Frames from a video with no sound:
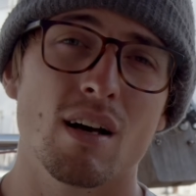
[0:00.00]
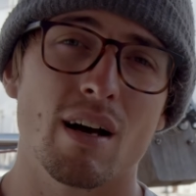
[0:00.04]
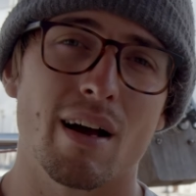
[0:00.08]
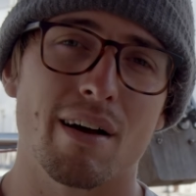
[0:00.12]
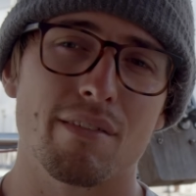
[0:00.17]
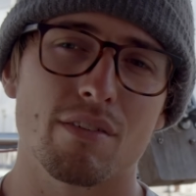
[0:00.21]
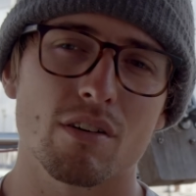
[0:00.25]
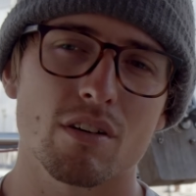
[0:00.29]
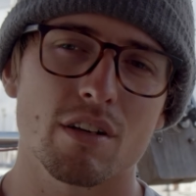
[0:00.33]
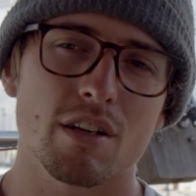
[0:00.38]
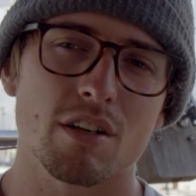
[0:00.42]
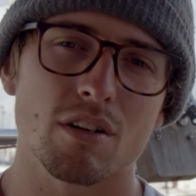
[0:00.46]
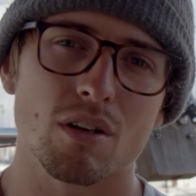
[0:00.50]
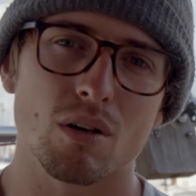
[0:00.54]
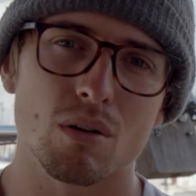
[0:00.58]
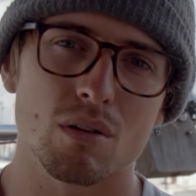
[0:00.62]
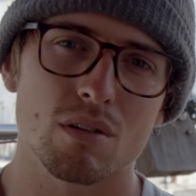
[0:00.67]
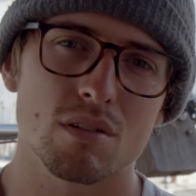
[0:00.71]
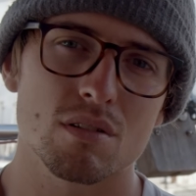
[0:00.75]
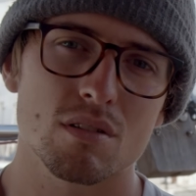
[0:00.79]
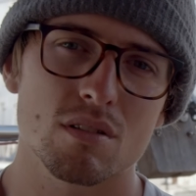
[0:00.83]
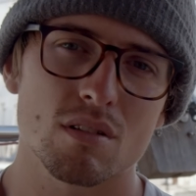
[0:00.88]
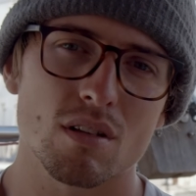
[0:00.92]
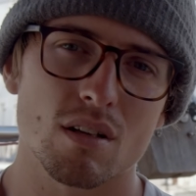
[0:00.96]
I've already
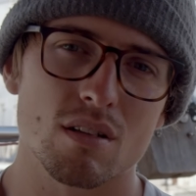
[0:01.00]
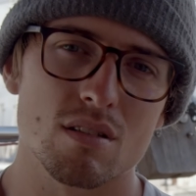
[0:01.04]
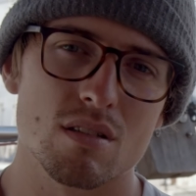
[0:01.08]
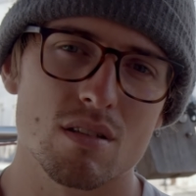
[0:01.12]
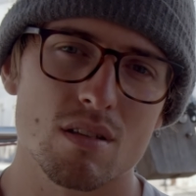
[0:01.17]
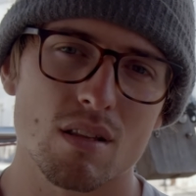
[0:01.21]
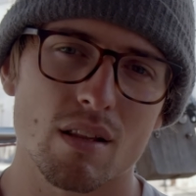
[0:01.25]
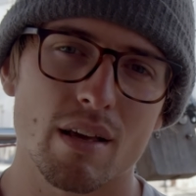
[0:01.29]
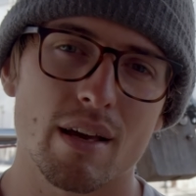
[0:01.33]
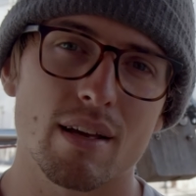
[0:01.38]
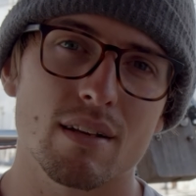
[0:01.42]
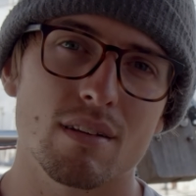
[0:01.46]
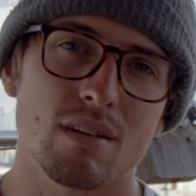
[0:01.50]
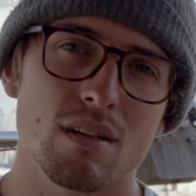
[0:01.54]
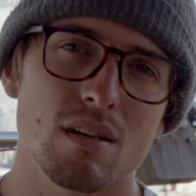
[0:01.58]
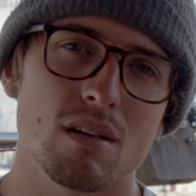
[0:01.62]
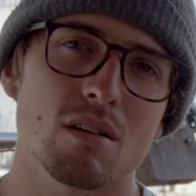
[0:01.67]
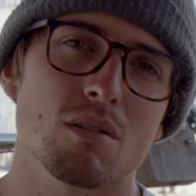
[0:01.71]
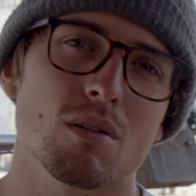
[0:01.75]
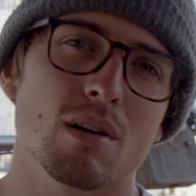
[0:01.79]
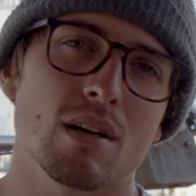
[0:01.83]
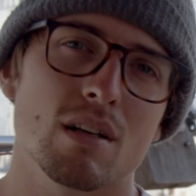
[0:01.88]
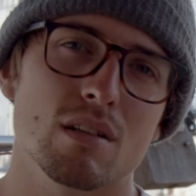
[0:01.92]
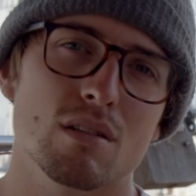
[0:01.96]
noticed a slight
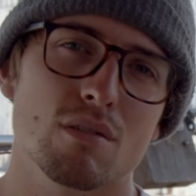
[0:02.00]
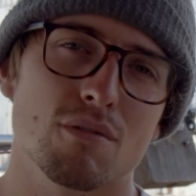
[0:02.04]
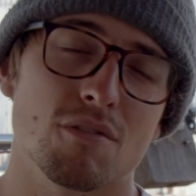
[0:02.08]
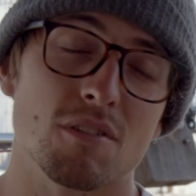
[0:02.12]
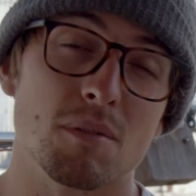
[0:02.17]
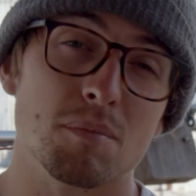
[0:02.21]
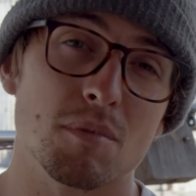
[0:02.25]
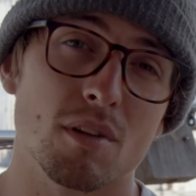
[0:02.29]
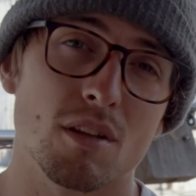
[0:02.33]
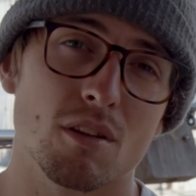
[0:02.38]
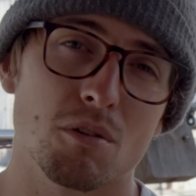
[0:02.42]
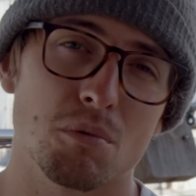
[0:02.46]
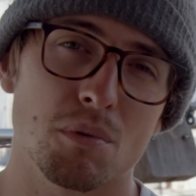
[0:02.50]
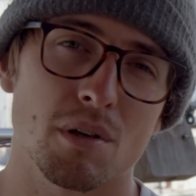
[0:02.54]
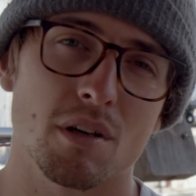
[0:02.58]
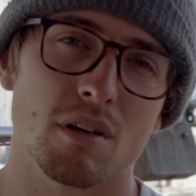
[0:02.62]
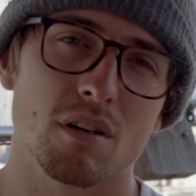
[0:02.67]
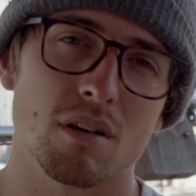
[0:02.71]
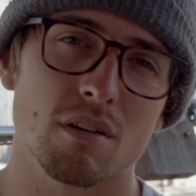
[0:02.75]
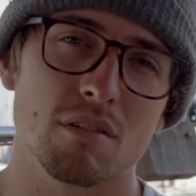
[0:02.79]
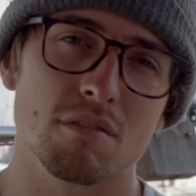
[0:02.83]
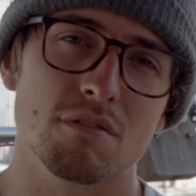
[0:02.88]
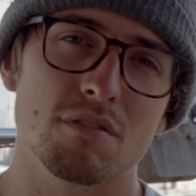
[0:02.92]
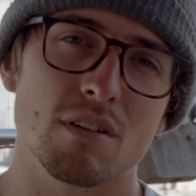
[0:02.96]
decrease from the
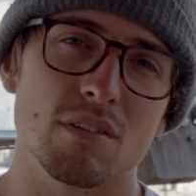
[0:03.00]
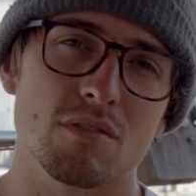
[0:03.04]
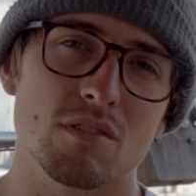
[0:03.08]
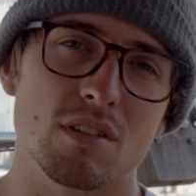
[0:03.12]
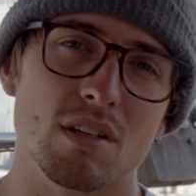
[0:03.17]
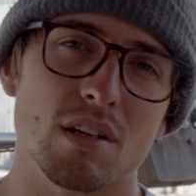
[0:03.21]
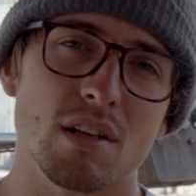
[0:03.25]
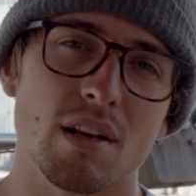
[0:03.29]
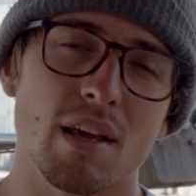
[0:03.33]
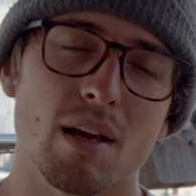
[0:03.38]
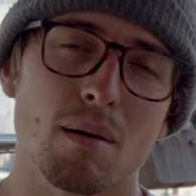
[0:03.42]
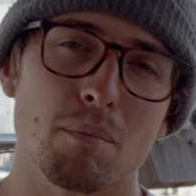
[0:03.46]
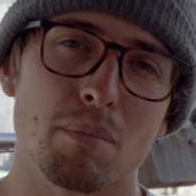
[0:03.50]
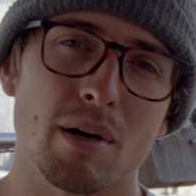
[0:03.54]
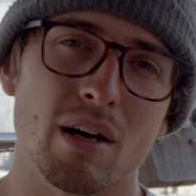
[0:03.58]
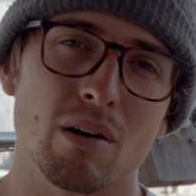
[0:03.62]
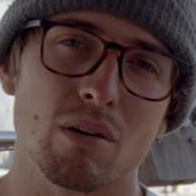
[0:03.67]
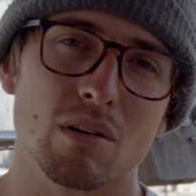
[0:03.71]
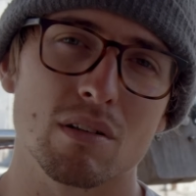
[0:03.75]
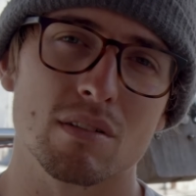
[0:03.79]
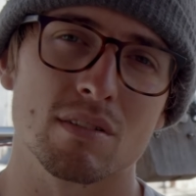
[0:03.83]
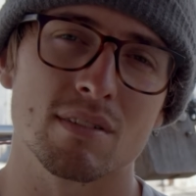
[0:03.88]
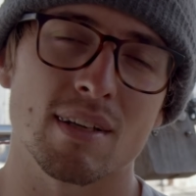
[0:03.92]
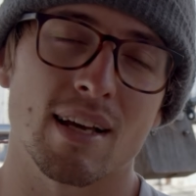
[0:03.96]
315 amp
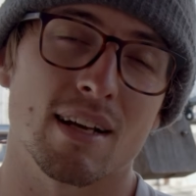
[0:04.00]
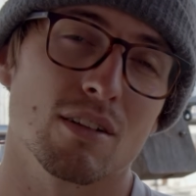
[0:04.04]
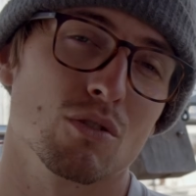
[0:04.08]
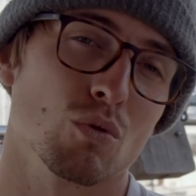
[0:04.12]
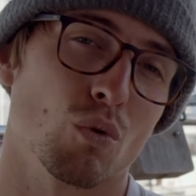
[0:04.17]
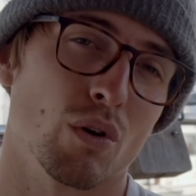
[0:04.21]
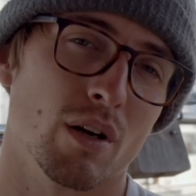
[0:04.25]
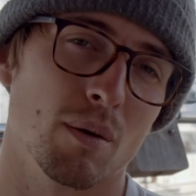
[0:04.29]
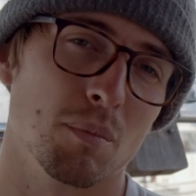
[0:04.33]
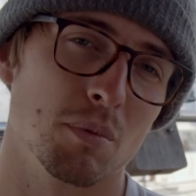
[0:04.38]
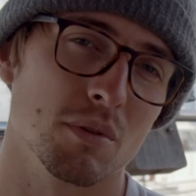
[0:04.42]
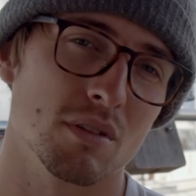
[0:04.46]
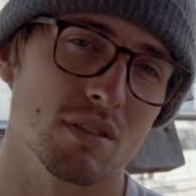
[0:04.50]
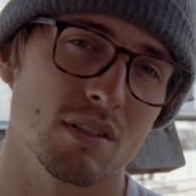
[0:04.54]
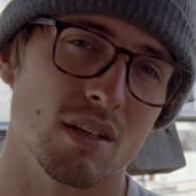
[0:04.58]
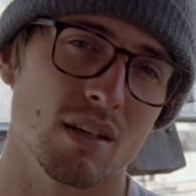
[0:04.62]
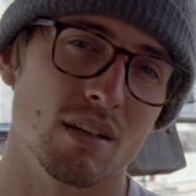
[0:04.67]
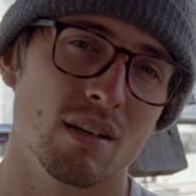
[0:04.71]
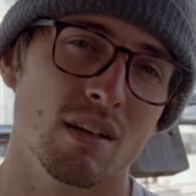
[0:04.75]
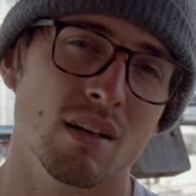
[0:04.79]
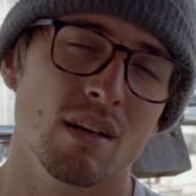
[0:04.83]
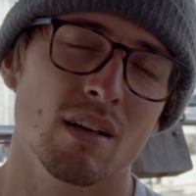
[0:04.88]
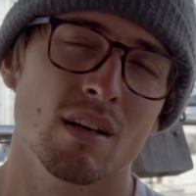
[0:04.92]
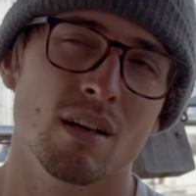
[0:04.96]
hours at
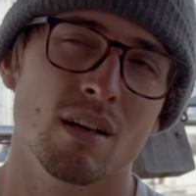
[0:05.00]
20%.